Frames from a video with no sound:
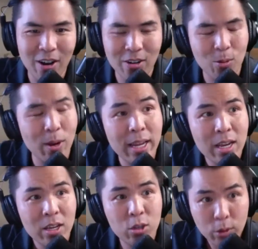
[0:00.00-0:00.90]
on our way.
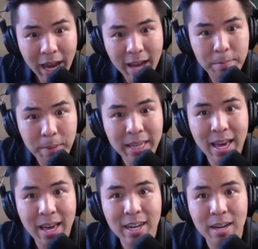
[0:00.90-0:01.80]
You can make
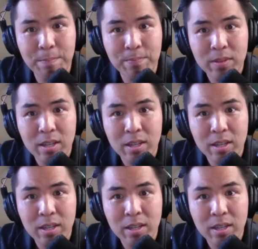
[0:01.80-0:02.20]
that up.